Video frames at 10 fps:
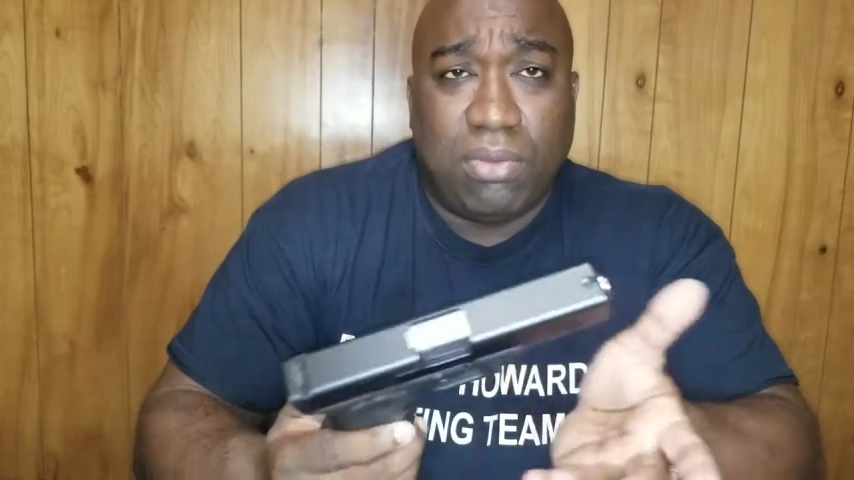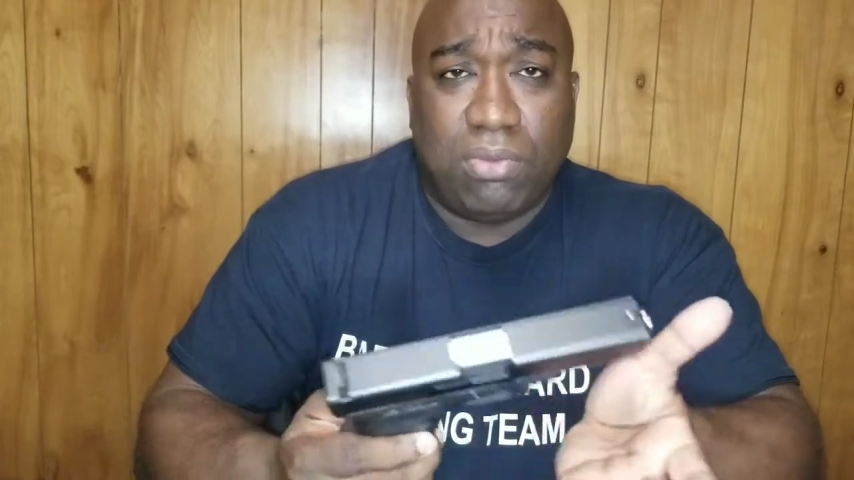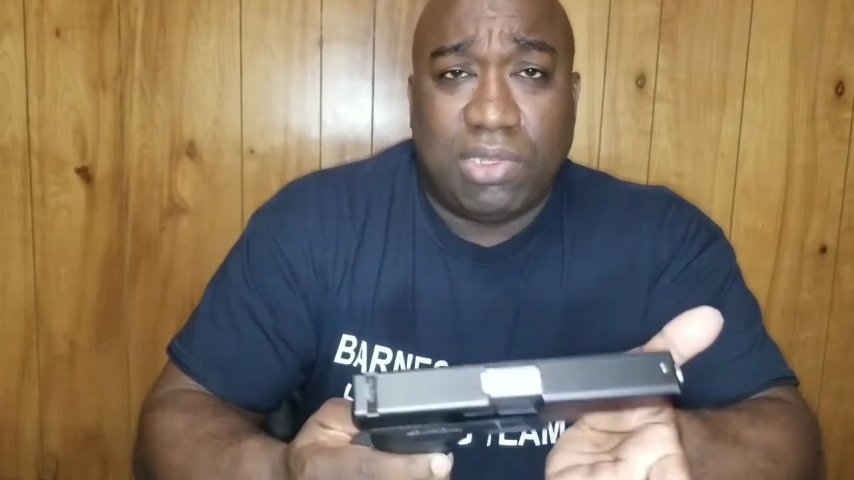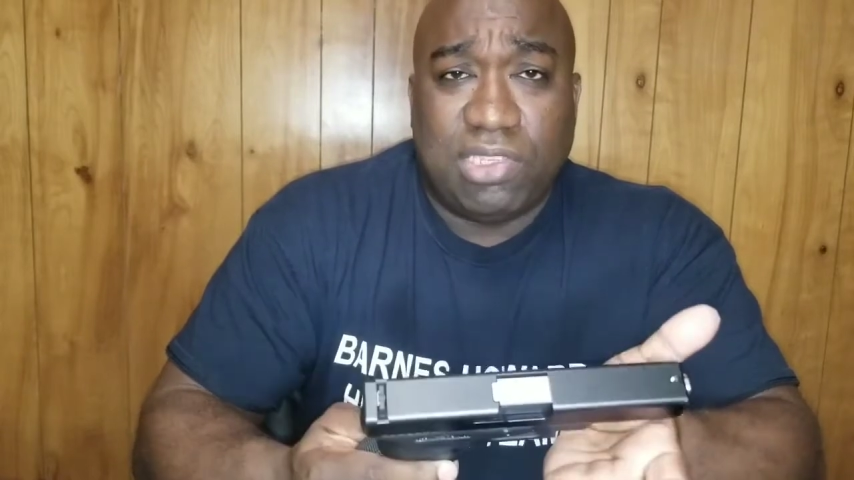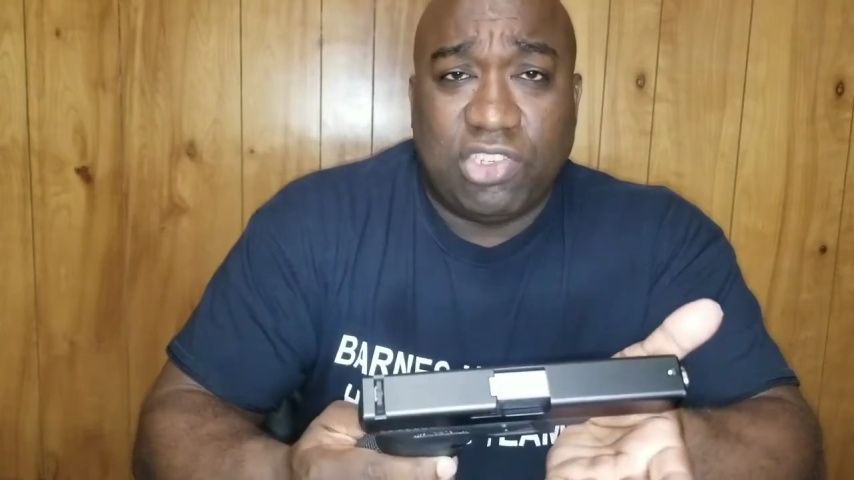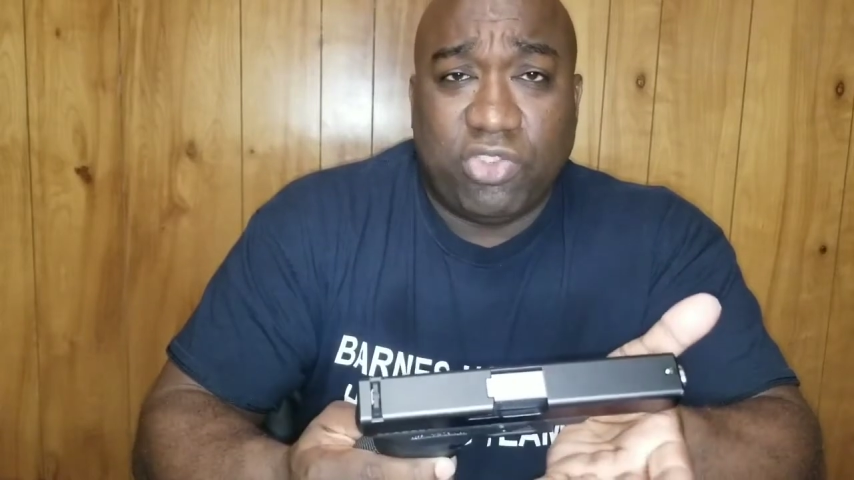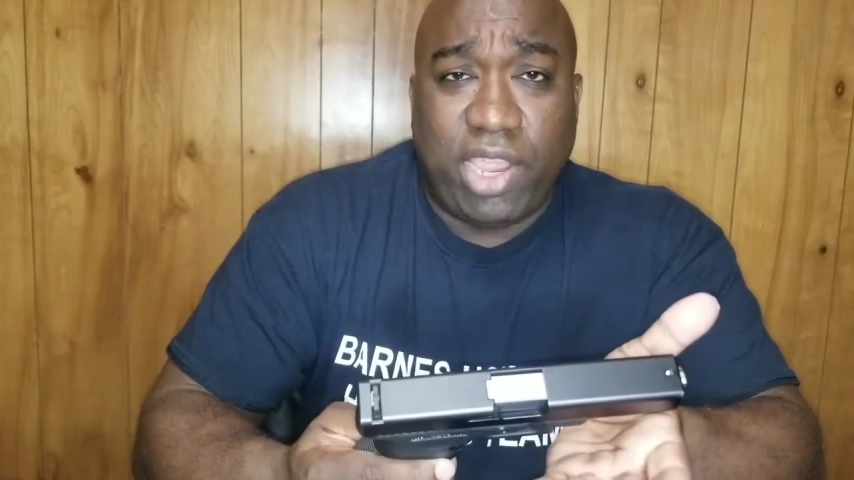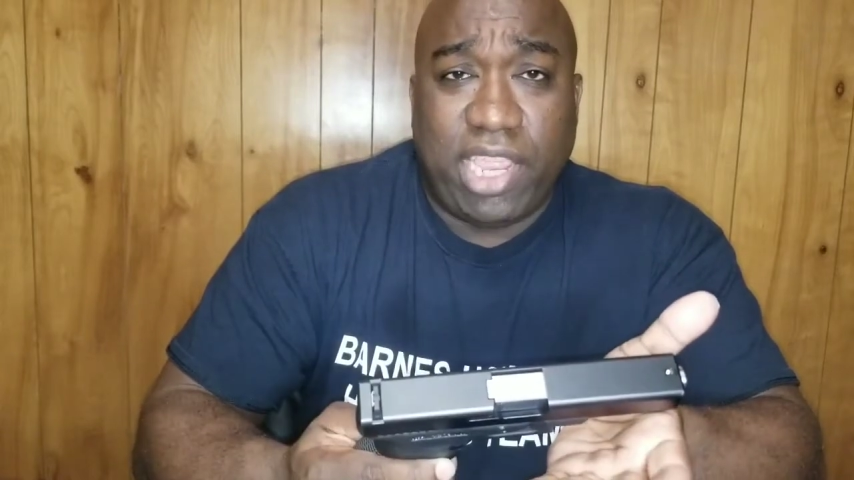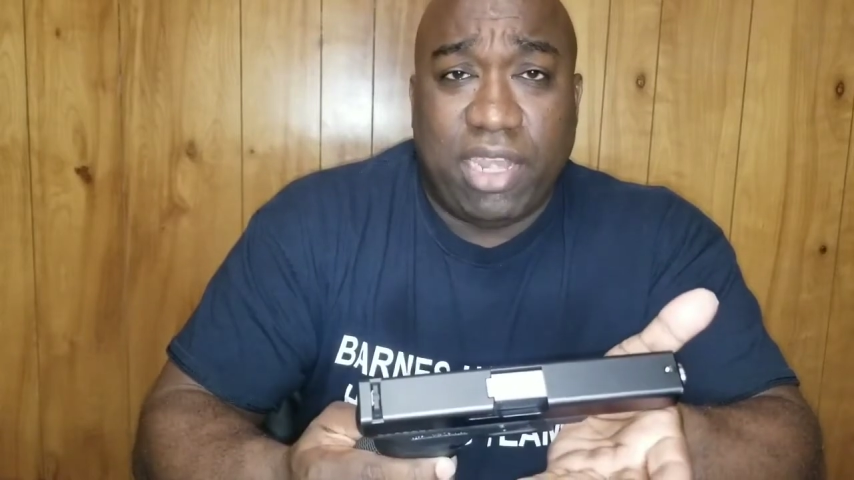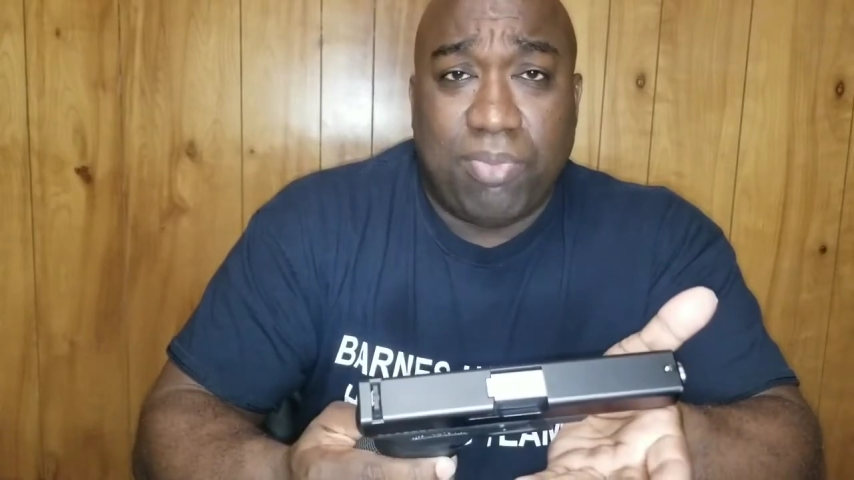wasn't
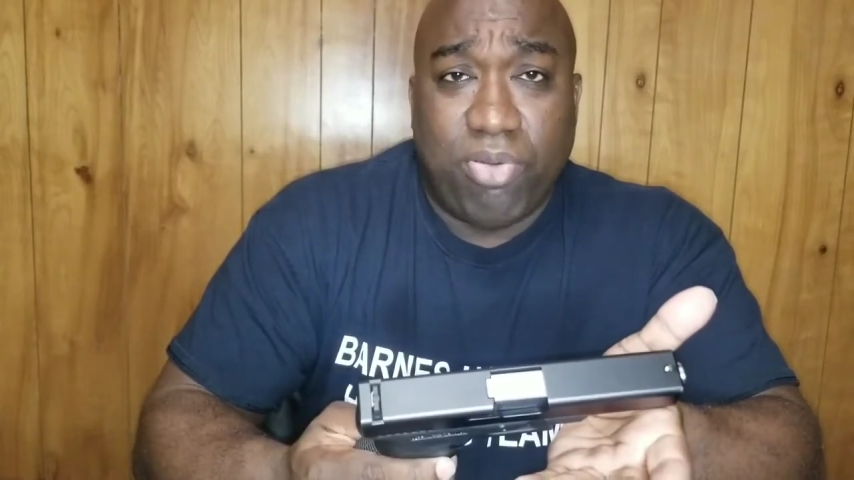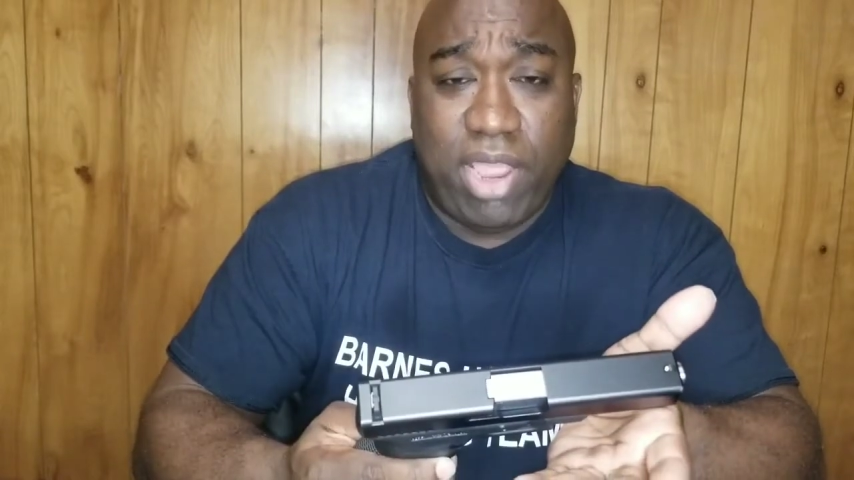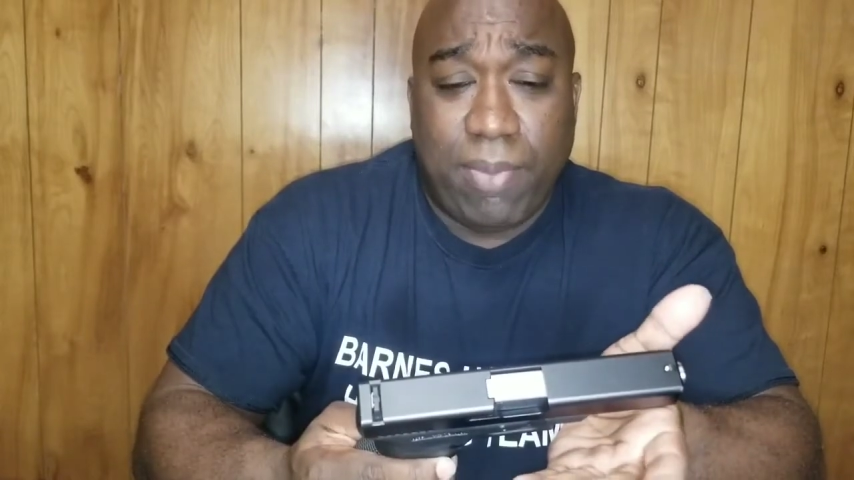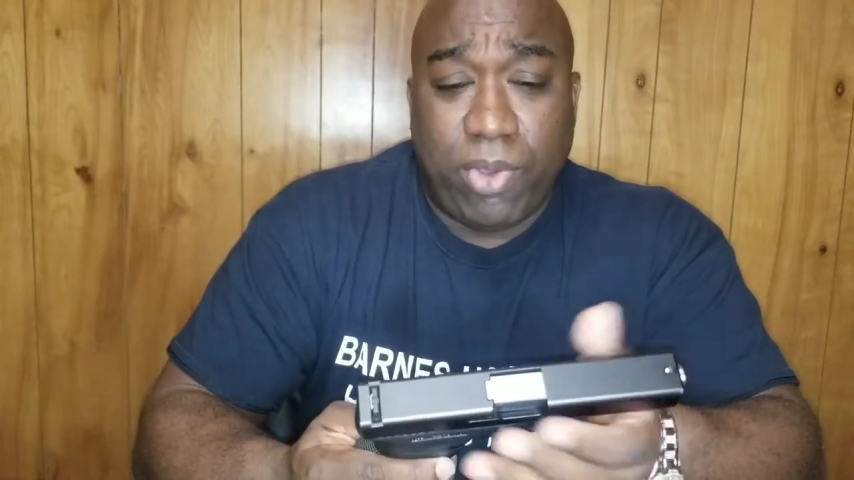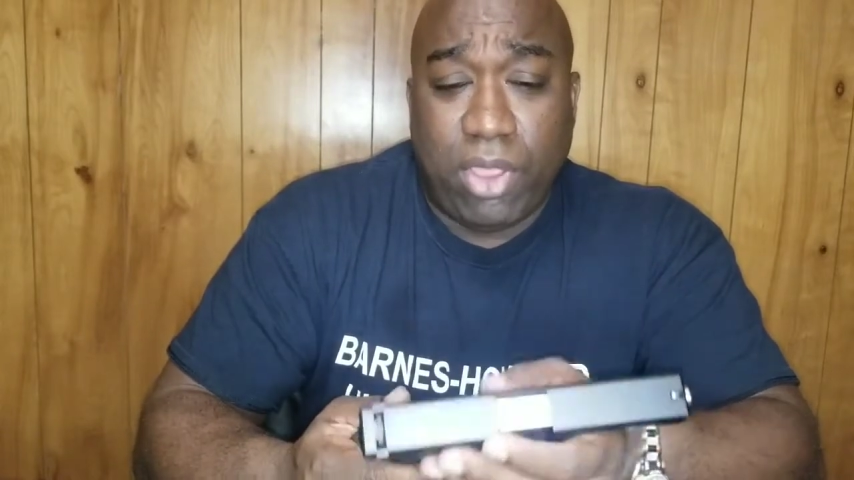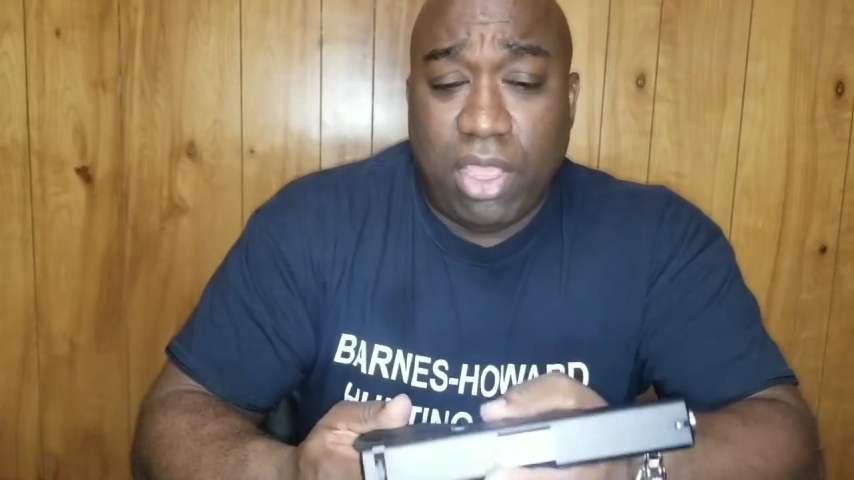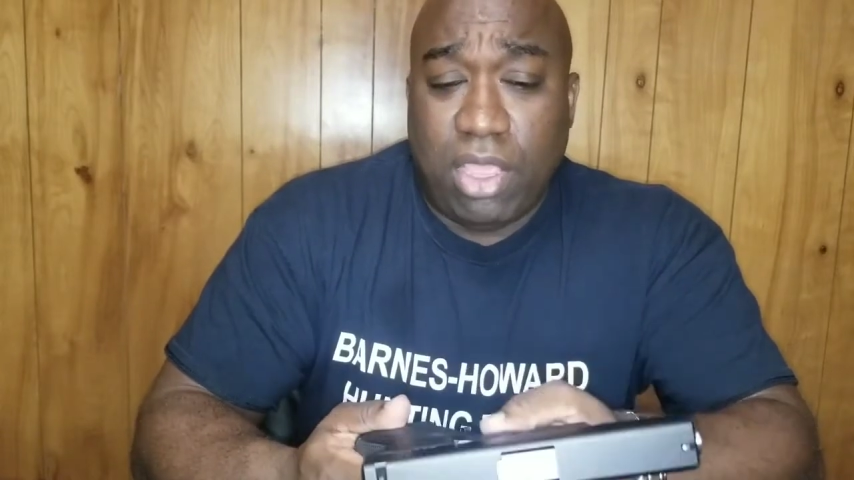striking the primer.